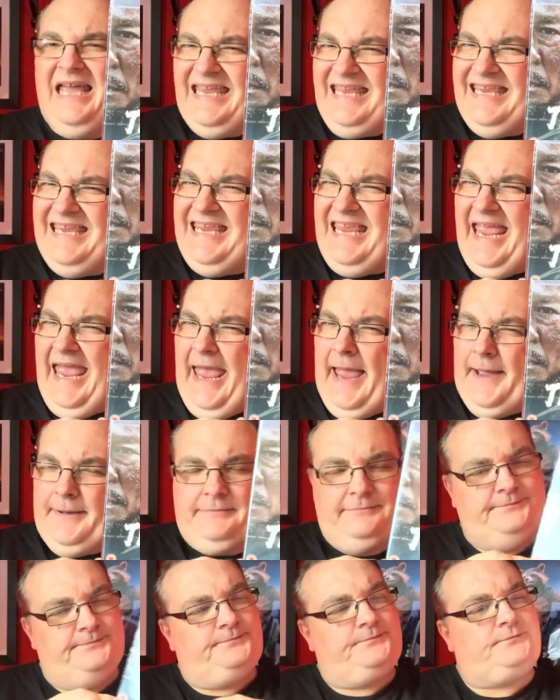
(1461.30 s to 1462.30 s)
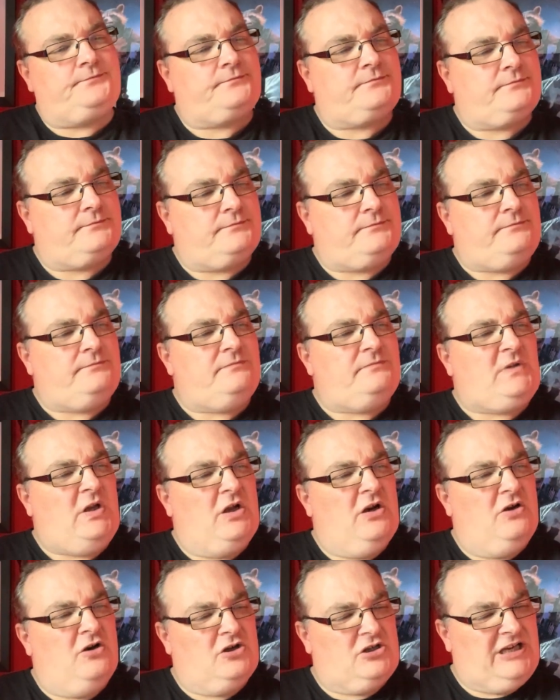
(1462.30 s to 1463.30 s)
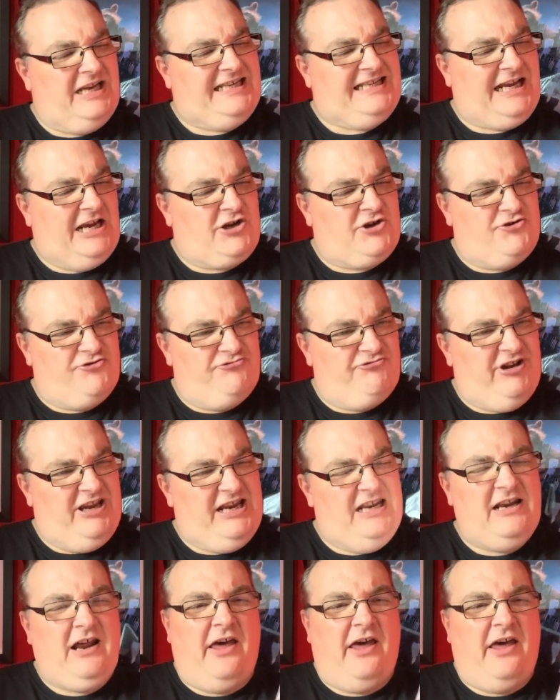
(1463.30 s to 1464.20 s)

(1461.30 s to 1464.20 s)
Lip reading: Yeah. Looks, is it Korean?